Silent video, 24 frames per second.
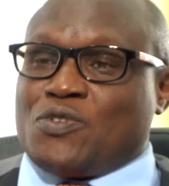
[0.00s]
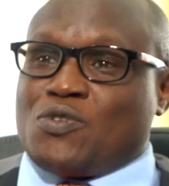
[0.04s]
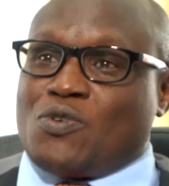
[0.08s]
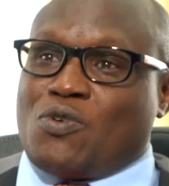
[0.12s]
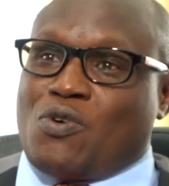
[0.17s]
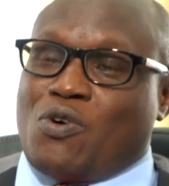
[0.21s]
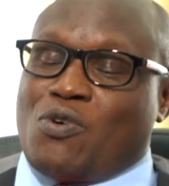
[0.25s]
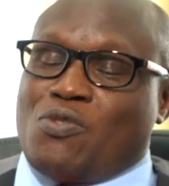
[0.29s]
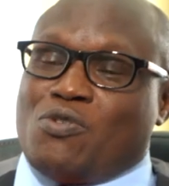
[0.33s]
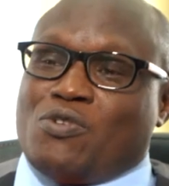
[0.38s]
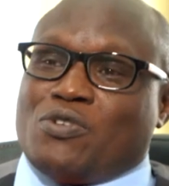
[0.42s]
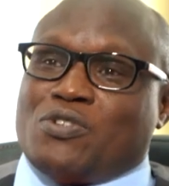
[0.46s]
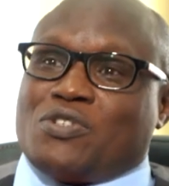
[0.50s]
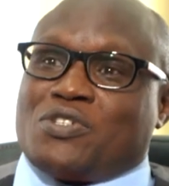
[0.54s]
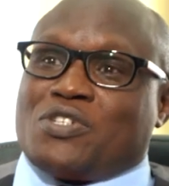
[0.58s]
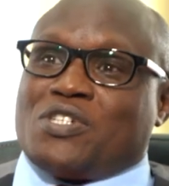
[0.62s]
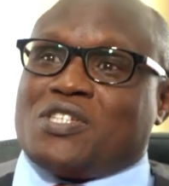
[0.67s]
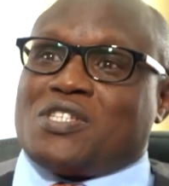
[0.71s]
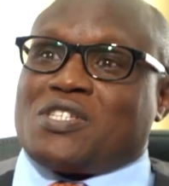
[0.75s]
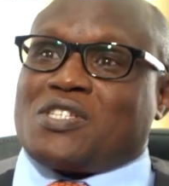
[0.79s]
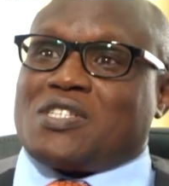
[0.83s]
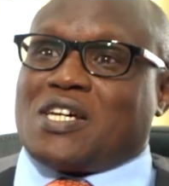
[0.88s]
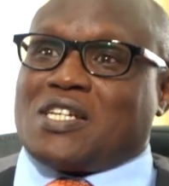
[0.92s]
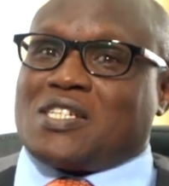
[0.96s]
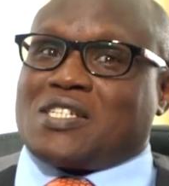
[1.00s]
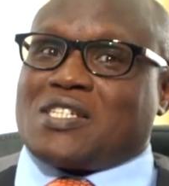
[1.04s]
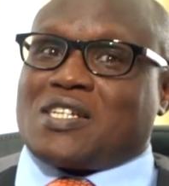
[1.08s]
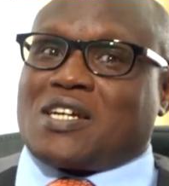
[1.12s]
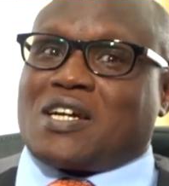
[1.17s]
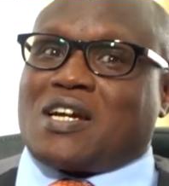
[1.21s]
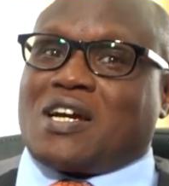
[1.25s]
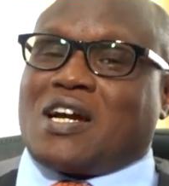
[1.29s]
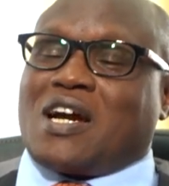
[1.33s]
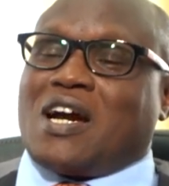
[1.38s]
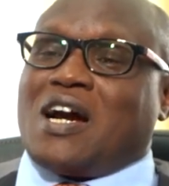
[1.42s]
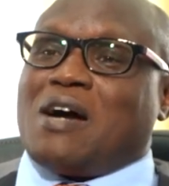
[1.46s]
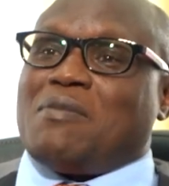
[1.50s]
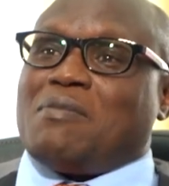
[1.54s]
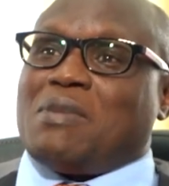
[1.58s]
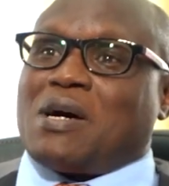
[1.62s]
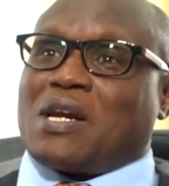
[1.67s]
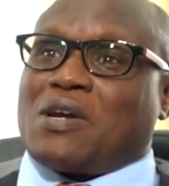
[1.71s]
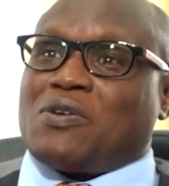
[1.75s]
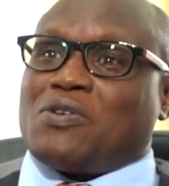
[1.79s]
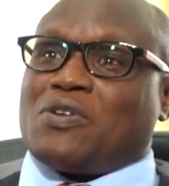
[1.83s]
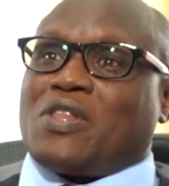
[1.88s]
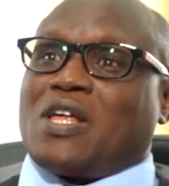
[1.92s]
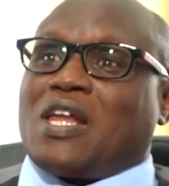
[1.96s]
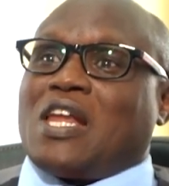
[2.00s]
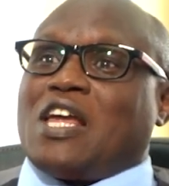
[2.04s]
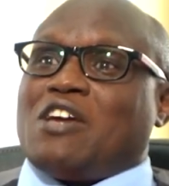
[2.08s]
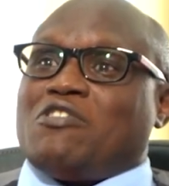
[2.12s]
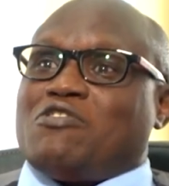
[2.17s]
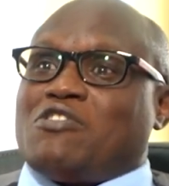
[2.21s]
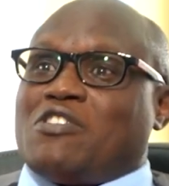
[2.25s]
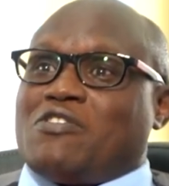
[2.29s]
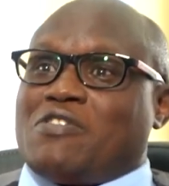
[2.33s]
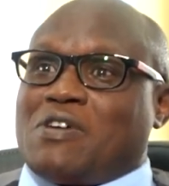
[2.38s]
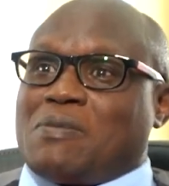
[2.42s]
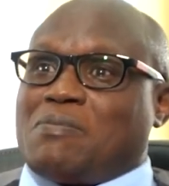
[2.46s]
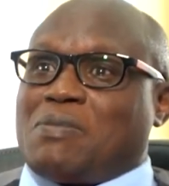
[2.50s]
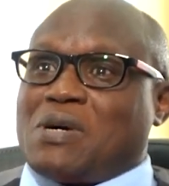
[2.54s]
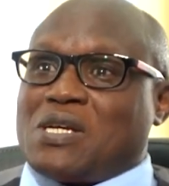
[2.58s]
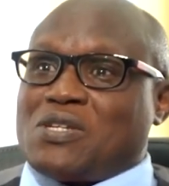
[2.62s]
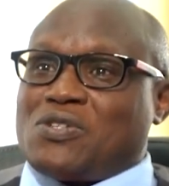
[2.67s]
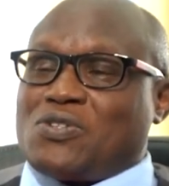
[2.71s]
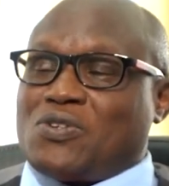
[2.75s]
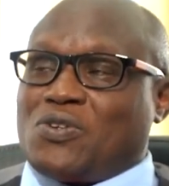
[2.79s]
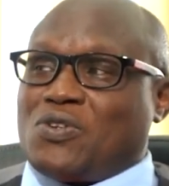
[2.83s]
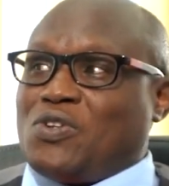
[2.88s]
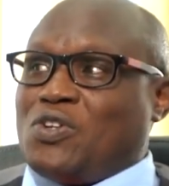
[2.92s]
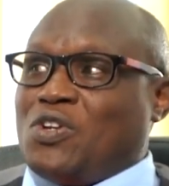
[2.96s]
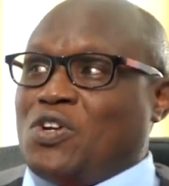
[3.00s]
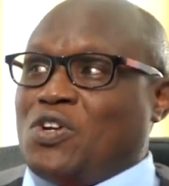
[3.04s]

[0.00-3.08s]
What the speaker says: So all those risks that come around the life of a person,